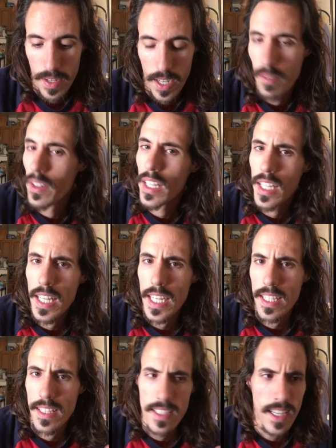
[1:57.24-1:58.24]
And I really
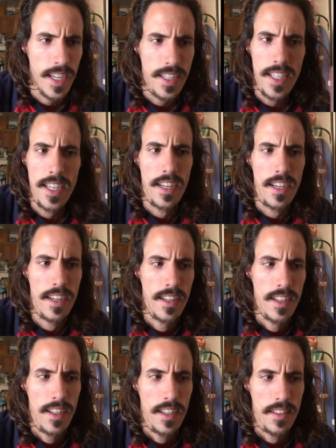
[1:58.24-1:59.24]
like the idea
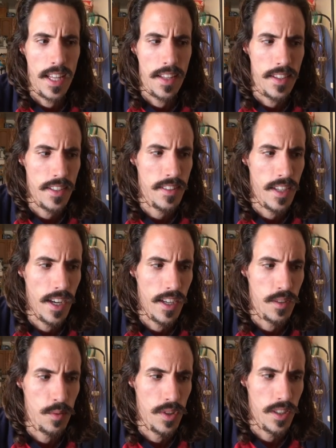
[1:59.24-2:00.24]
that these
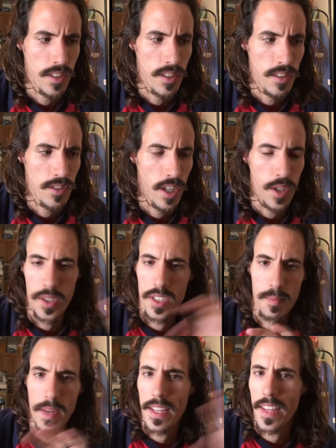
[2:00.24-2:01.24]
guys would try to
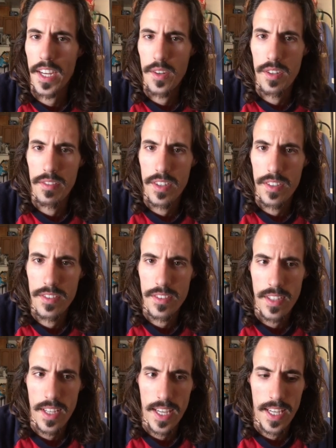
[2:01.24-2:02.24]
expand that universe,
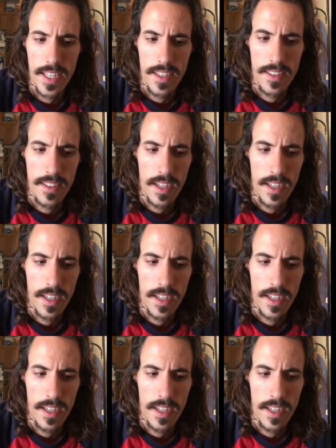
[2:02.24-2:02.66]
and